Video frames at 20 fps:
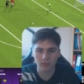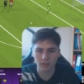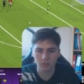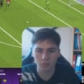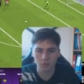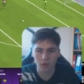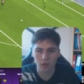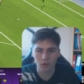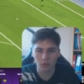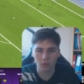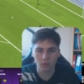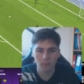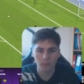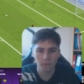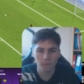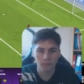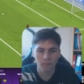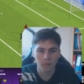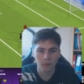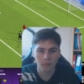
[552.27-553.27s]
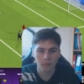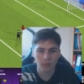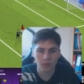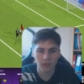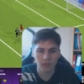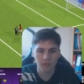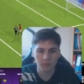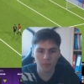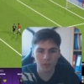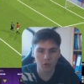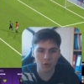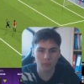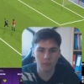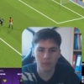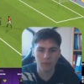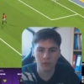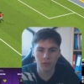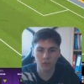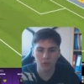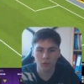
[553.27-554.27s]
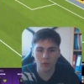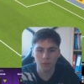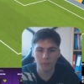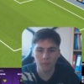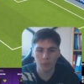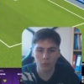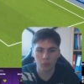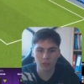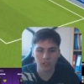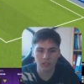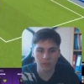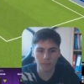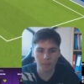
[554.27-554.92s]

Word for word: as well. here's McConville, ball into